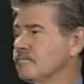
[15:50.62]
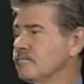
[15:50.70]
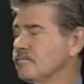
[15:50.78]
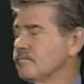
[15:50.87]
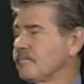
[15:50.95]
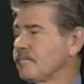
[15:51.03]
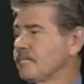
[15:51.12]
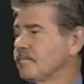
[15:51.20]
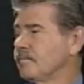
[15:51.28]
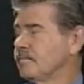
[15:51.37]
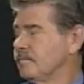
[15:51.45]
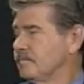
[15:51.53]

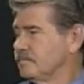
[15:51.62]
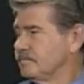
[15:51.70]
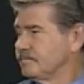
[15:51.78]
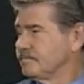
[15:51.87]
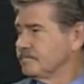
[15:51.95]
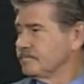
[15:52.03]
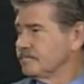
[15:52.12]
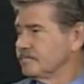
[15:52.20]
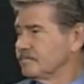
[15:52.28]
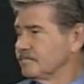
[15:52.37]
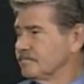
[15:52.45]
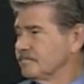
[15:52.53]

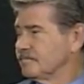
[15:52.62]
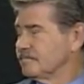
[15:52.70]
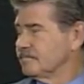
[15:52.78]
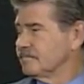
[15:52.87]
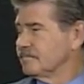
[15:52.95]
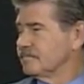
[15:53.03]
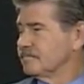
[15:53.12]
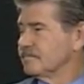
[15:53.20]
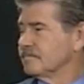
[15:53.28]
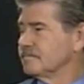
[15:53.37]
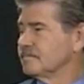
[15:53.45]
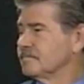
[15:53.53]

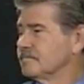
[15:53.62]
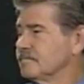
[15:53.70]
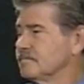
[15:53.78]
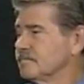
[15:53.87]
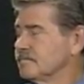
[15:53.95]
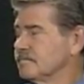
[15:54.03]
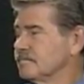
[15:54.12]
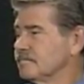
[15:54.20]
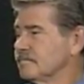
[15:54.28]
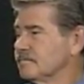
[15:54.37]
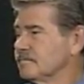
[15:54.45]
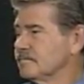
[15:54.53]

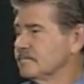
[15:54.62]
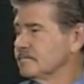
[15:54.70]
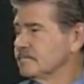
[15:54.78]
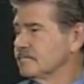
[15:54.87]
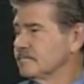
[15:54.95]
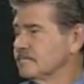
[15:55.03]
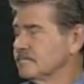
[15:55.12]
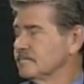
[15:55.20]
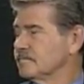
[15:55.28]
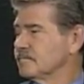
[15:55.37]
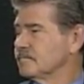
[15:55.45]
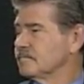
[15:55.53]

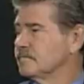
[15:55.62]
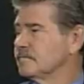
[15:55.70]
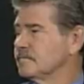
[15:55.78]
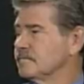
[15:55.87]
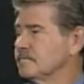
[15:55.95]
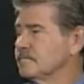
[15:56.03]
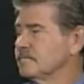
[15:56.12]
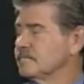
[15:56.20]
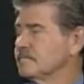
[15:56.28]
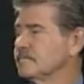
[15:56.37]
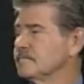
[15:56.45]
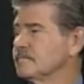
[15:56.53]

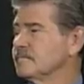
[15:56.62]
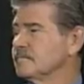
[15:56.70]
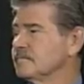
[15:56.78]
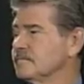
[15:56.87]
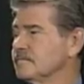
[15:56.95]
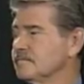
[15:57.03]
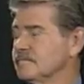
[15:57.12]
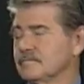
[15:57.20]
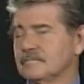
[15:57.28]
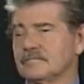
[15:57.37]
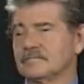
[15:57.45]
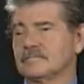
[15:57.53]

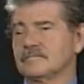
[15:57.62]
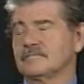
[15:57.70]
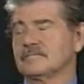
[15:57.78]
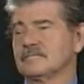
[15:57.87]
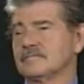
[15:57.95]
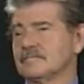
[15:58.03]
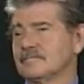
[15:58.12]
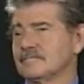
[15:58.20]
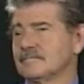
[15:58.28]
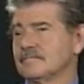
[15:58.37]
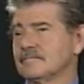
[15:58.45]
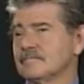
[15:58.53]
The person shown says nothing.